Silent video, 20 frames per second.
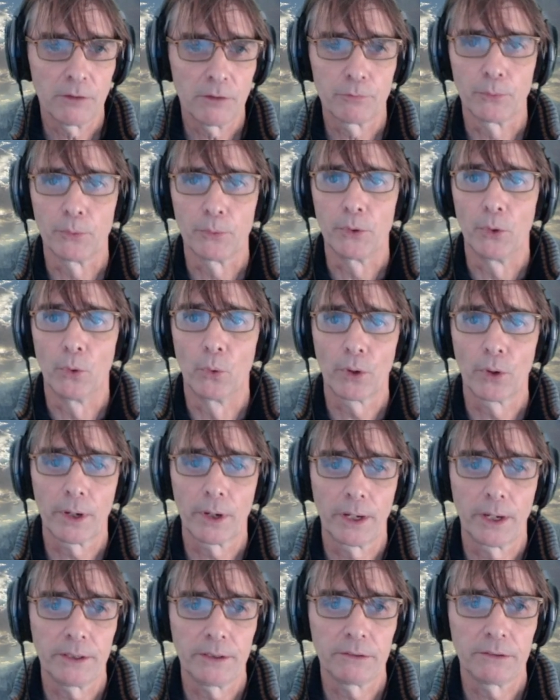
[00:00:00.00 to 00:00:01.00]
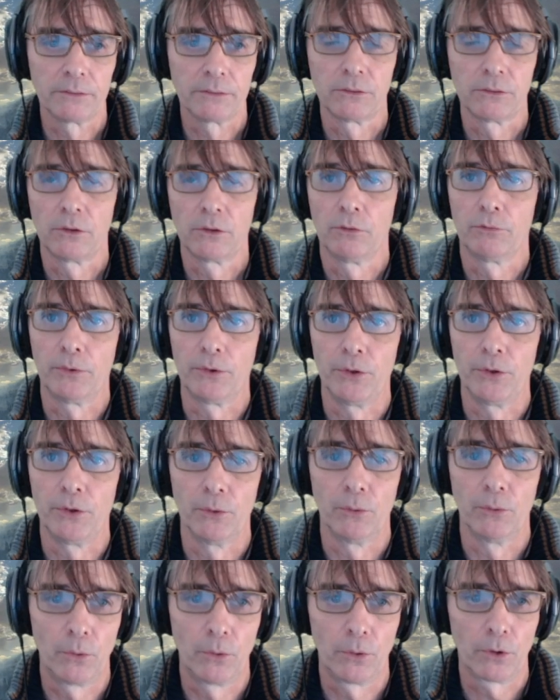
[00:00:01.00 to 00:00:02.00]
And for the OR gate, for
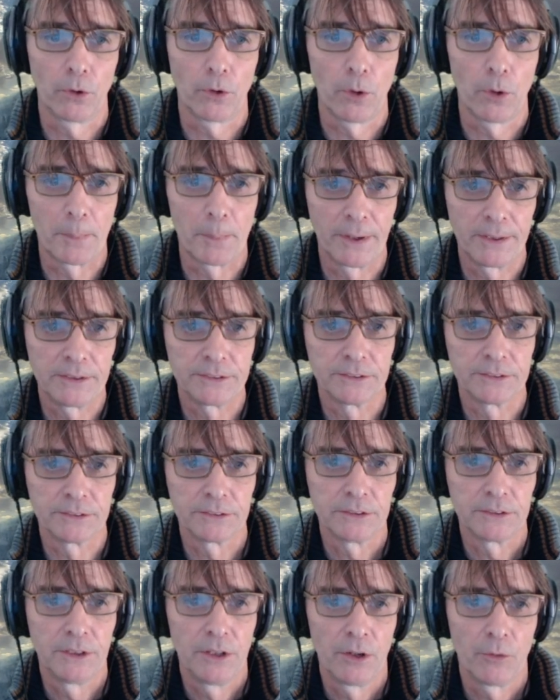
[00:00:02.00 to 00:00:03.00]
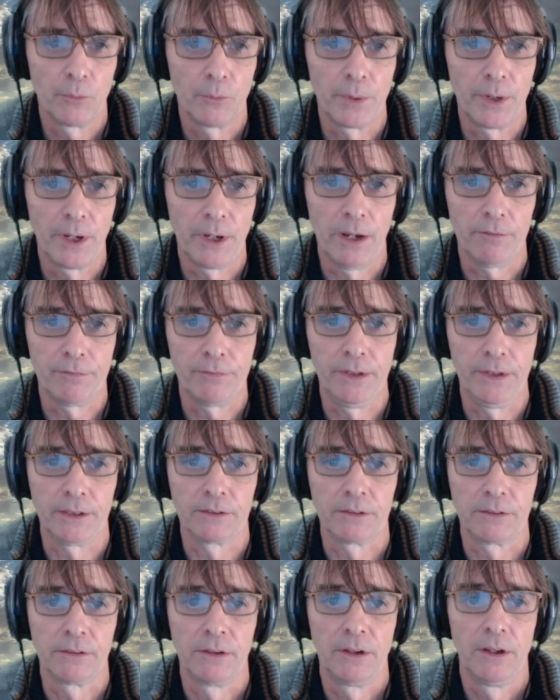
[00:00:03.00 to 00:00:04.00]
the OR operation, we have
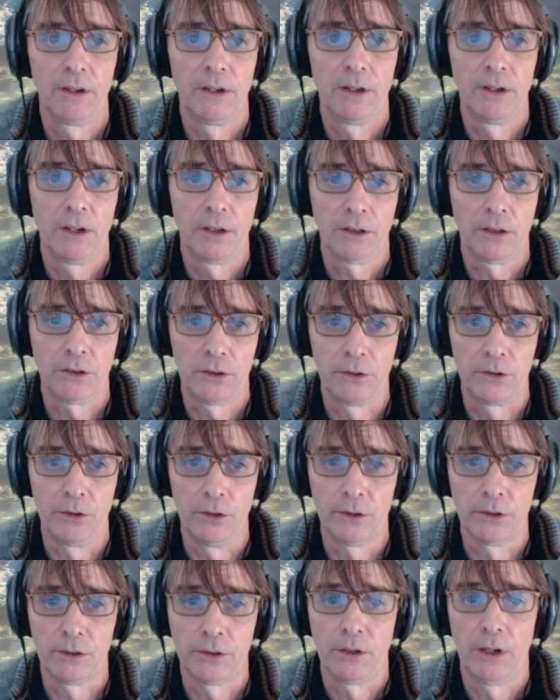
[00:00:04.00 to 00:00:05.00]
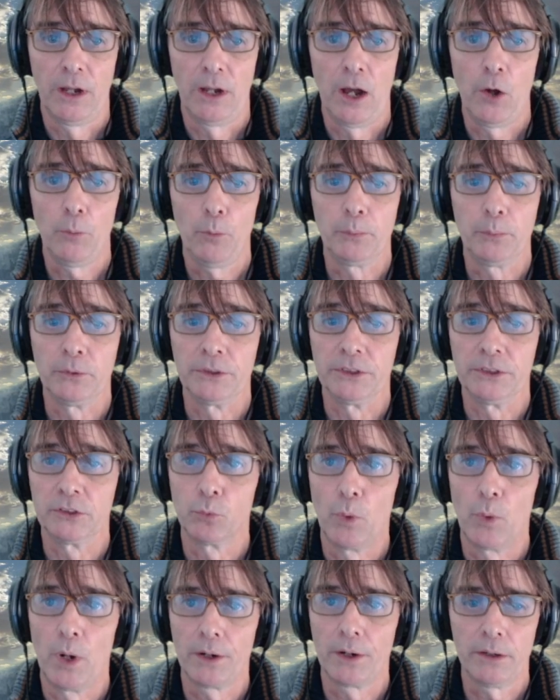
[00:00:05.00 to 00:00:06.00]
that the output
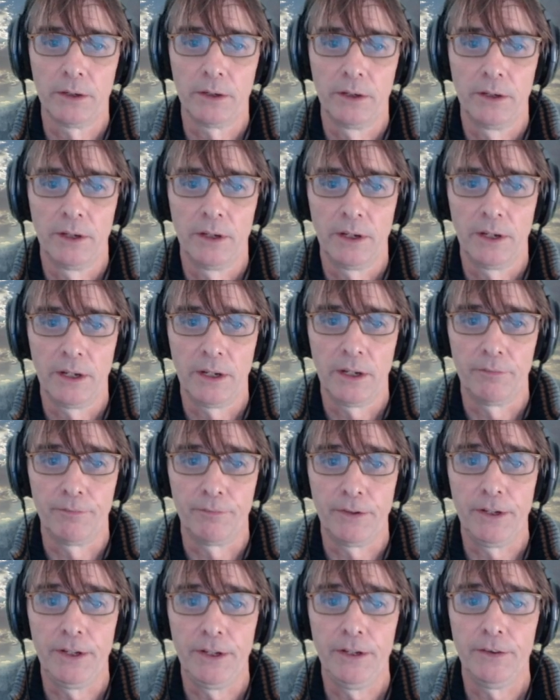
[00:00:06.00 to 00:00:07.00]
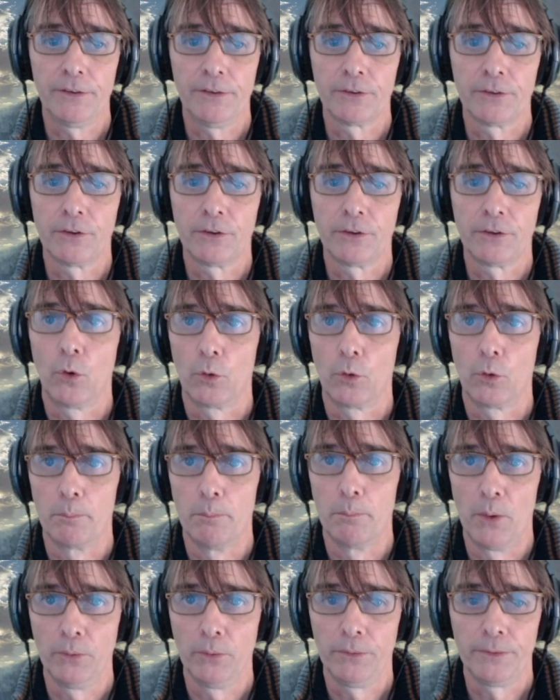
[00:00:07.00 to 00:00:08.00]
is 1 if either or
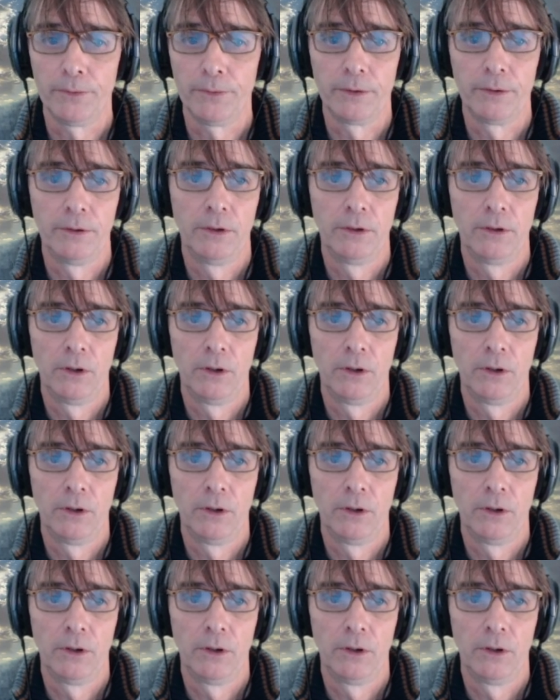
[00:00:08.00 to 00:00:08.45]
both